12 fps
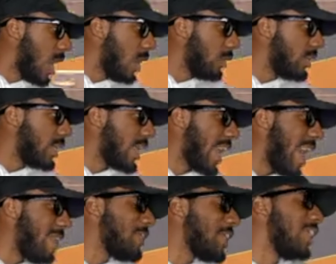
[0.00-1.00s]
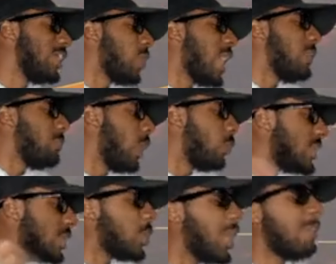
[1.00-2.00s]
you today? I'm feeling great, bro. We
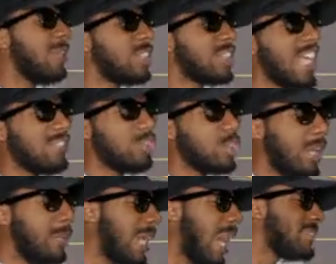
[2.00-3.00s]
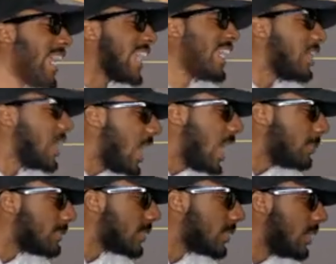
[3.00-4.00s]
streaming. on Shef streaming. I'm taking dubs.
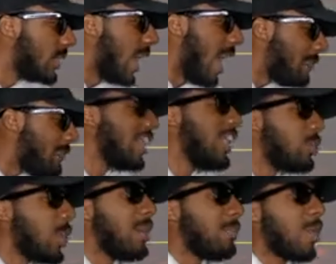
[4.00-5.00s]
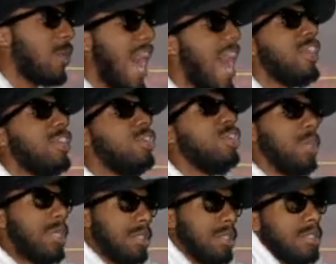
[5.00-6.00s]
I'm feeling great, bro. How are you doing?
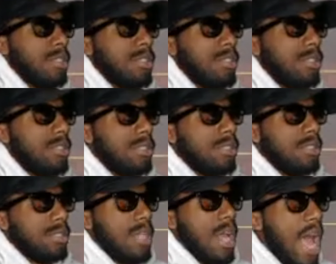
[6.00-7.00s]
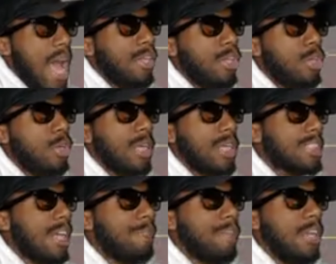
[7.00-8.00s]
How are you doing? Cause
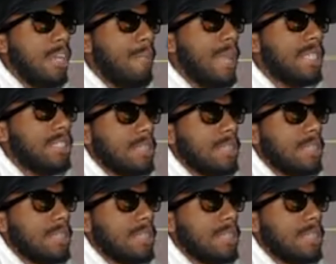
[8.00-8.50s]
I'm feeling amazing.